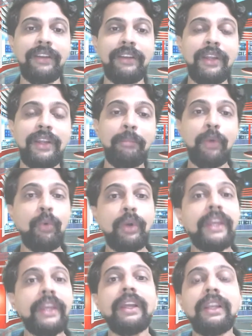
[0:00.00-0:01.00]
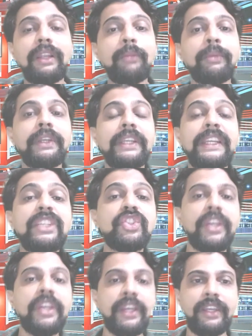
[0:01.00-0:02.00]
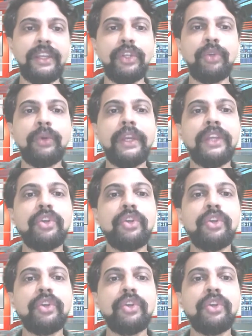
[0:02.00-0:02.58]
By working a little bit each day, you get